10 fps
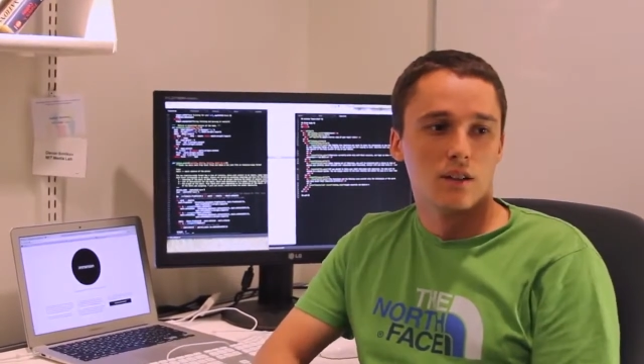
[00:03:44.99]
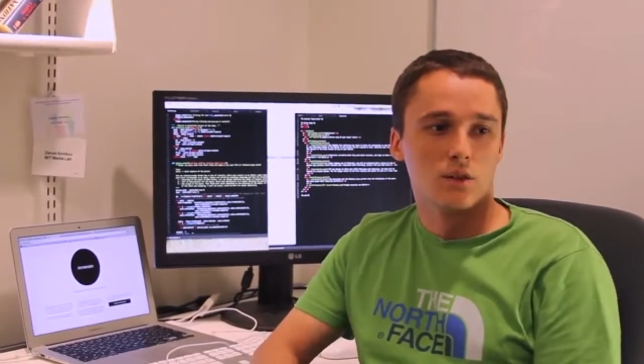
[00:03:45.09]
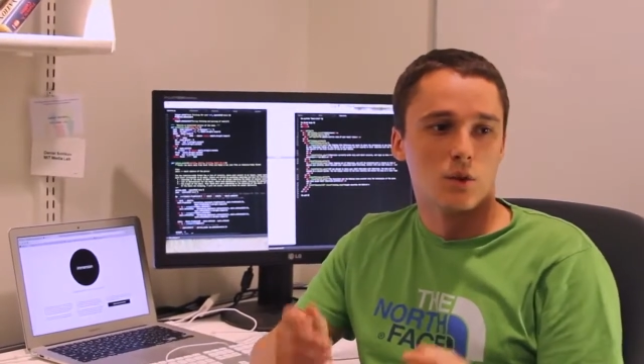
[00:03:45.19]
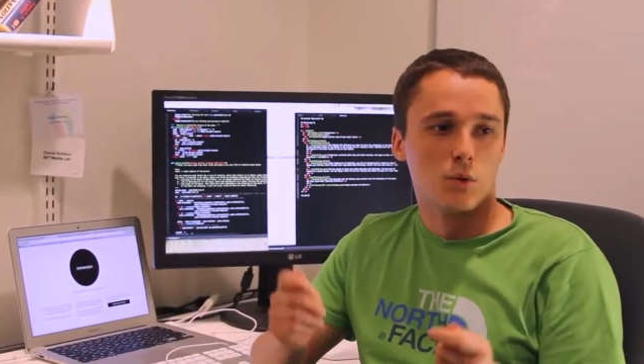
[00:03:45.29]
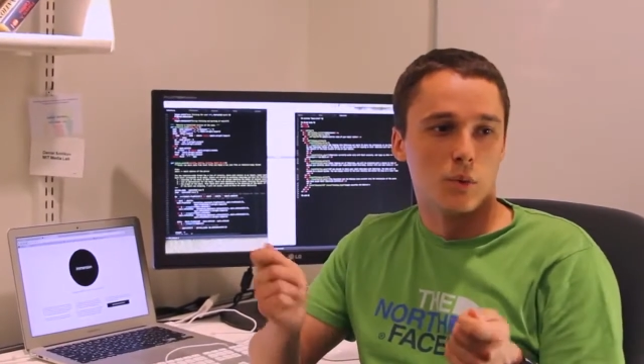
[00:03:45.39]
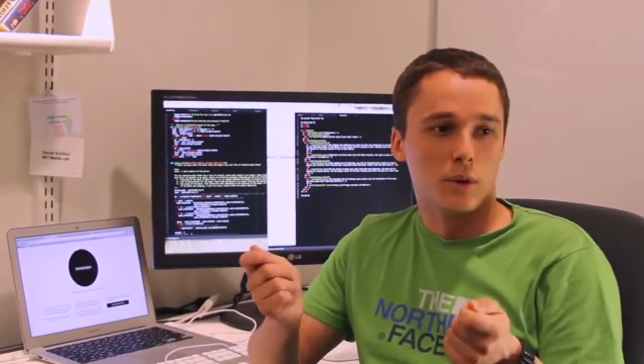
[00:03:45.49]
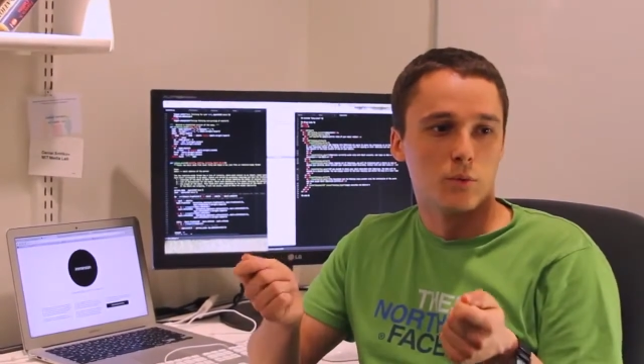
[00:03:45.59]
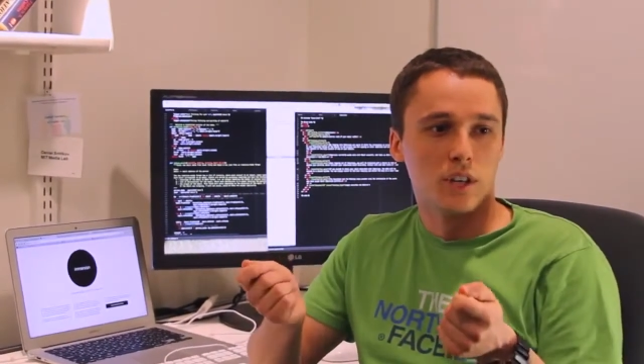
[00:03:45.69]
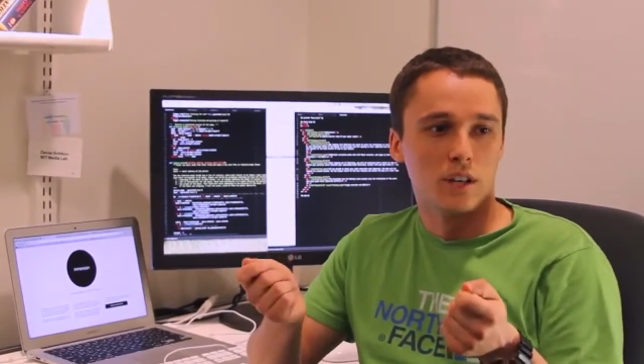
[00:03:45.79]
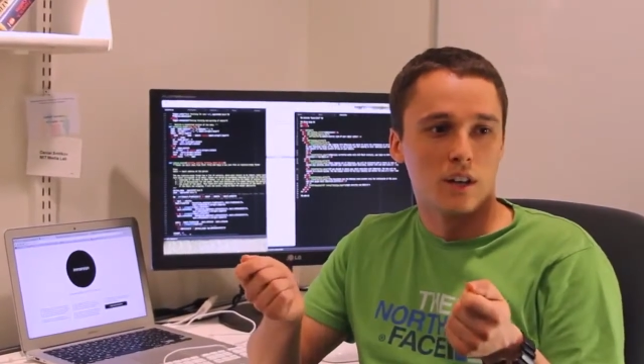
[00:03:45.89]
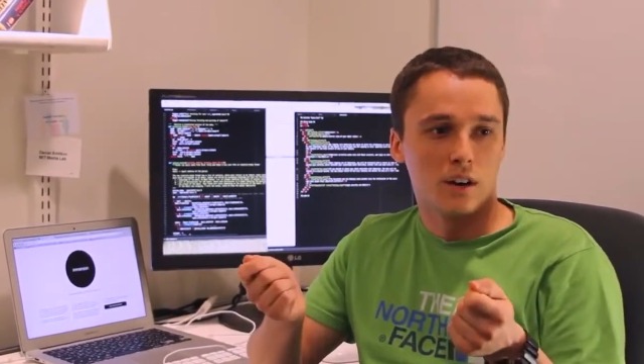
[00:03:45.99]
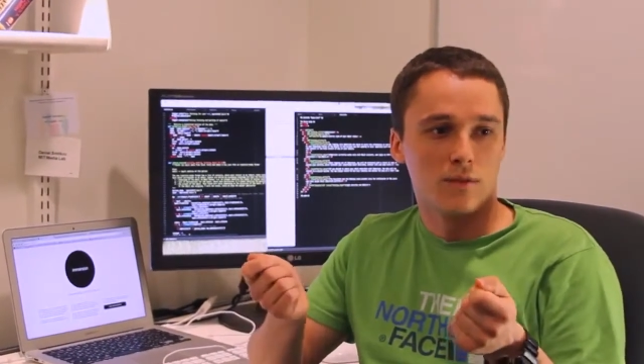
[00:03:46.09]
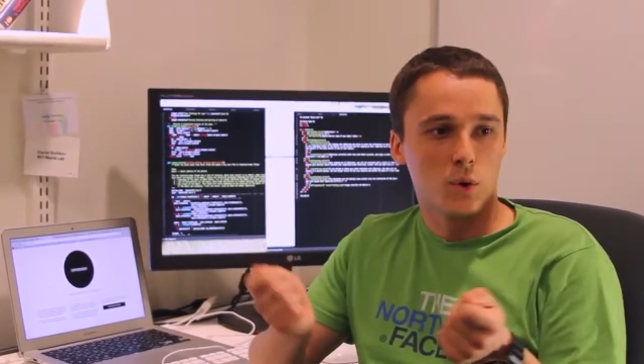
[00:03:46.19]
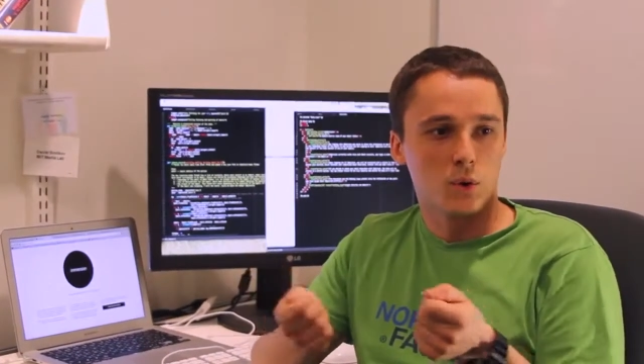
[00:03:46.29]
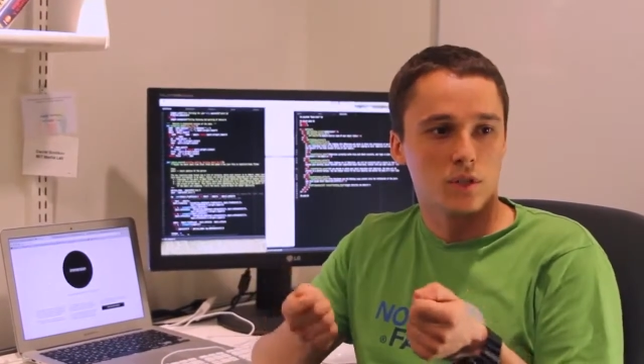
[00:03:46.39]
So when we are
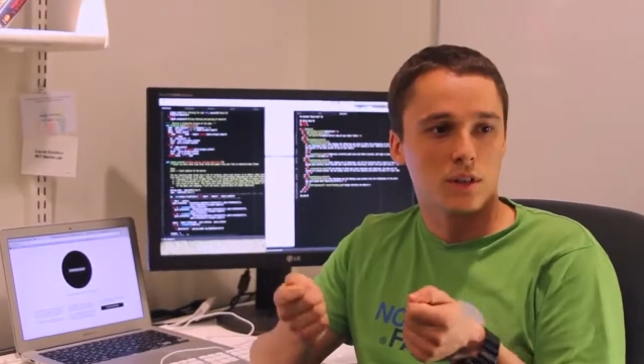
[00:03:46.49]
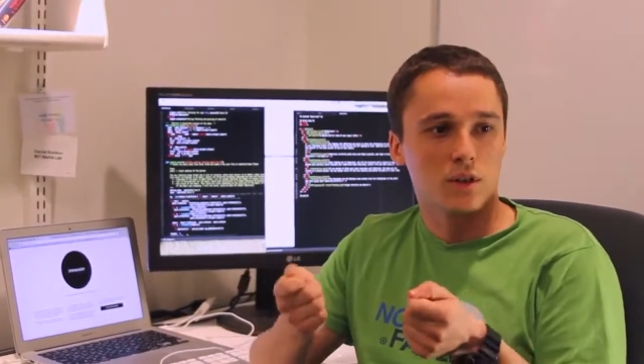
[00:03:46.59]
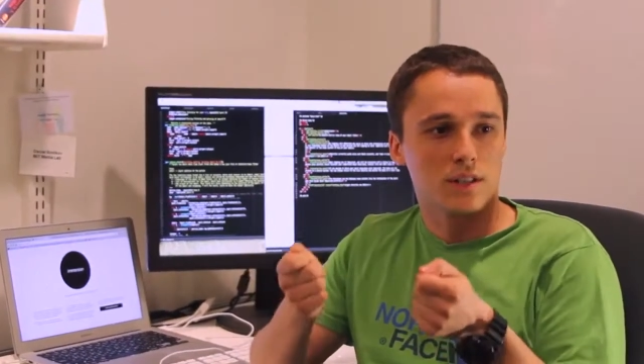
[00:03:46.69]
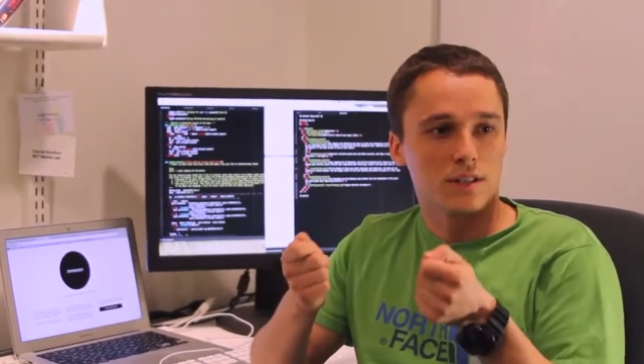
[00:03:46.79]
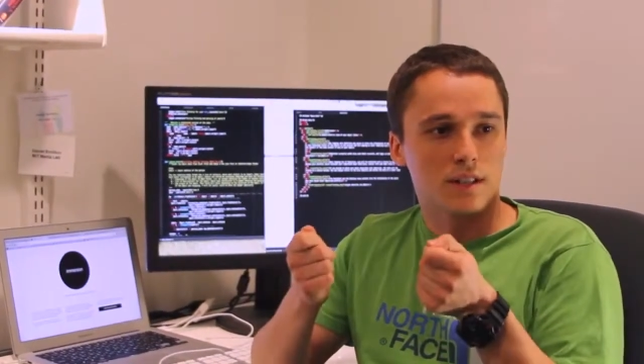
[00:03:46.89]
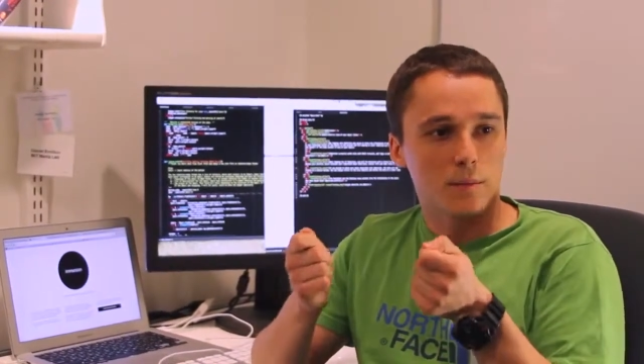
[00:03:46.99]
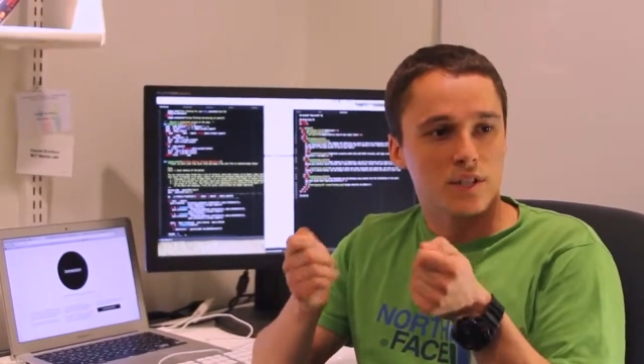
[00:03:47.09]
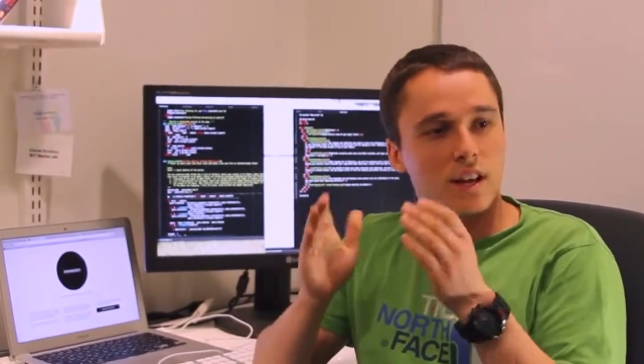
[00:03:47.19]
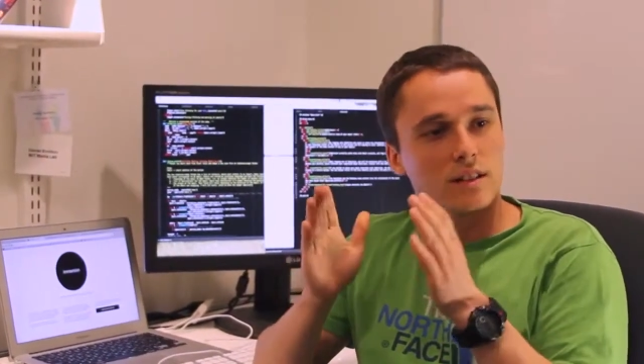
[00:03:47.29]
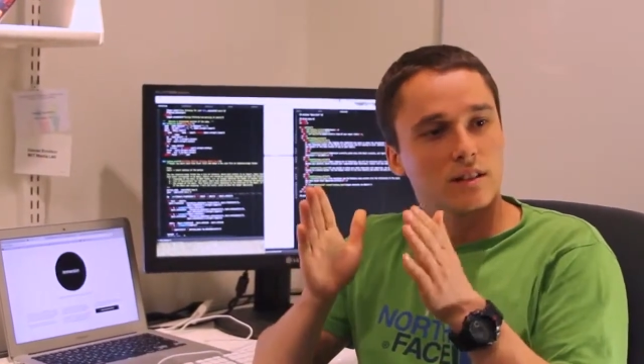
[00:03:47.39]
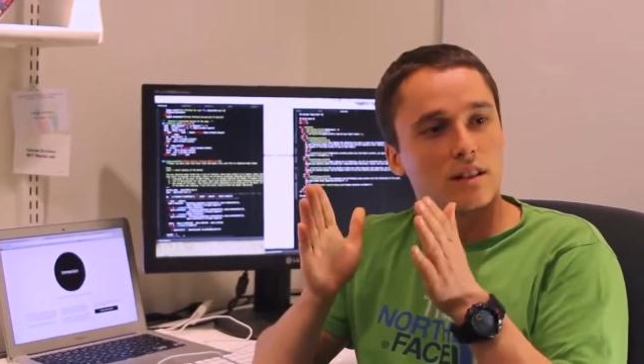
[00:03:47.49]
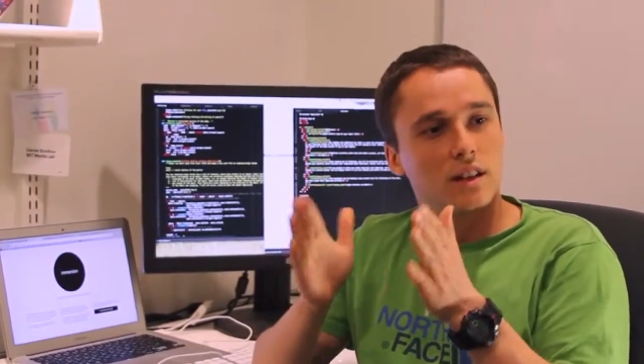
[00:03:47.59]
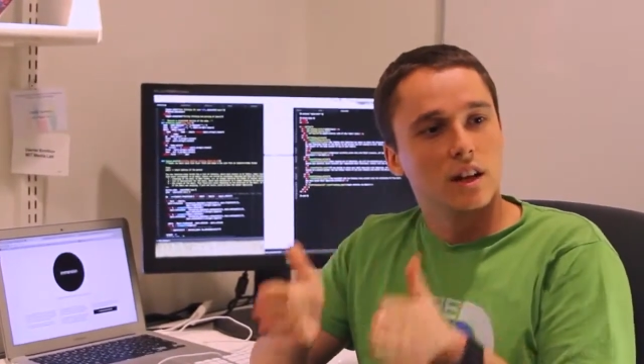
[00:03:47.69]
focusing on a subset